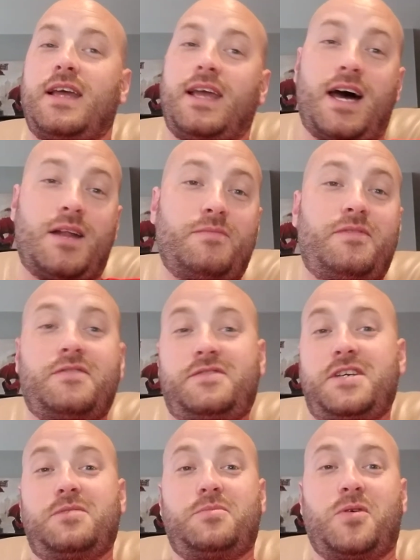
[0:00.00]
Got him
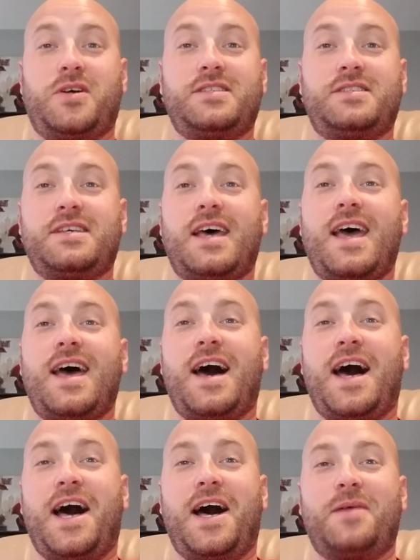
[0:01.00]
15 points.
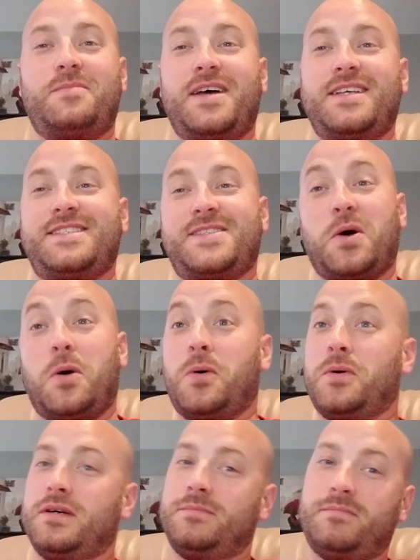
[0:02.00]

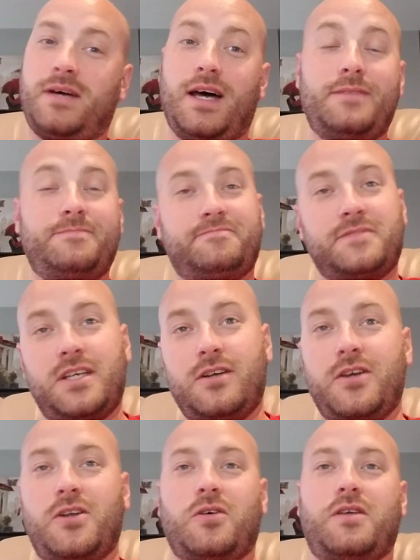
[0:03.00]
But you
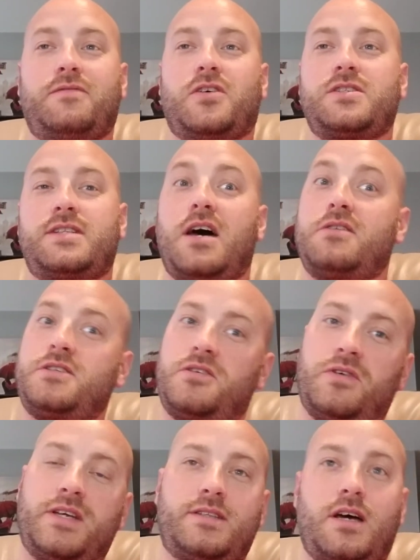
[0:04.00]
don't get first downs, you
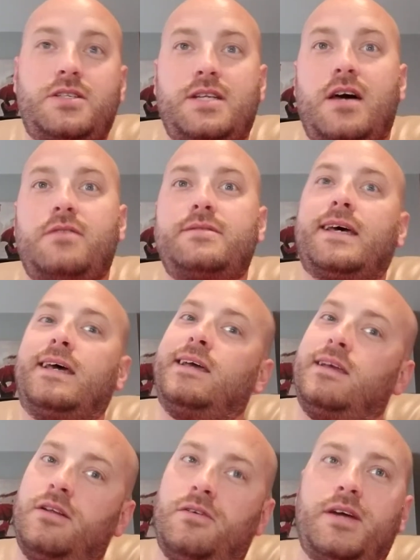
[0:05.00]
don't get touchdowns,
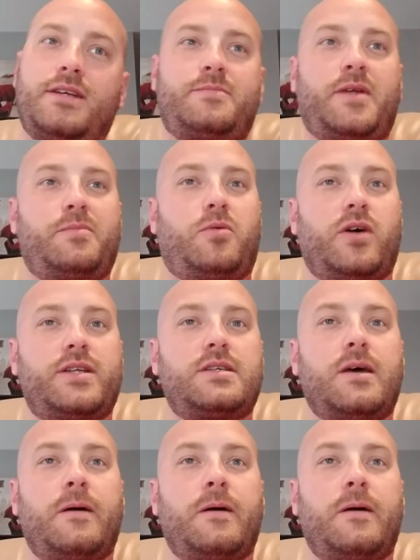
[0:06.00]
you don't get as many points.